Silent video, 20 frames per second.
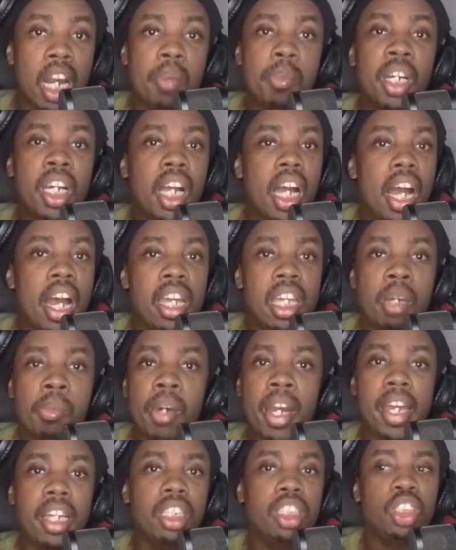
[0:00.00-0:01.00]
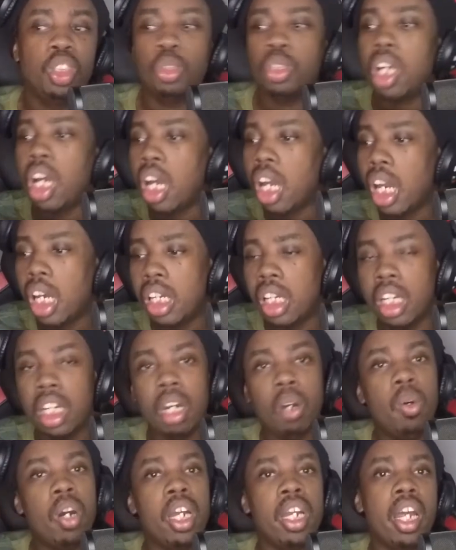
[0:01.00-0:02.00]
or because you might stronger than
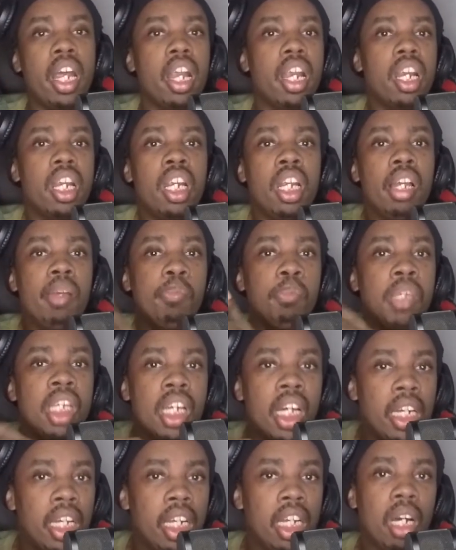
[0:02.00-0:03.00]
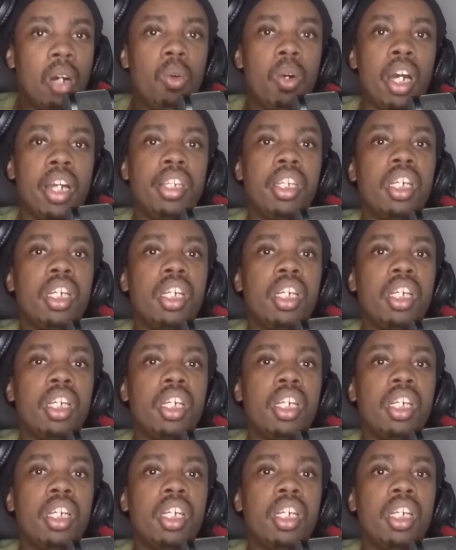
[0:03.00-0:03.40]
a one or bigger than a one,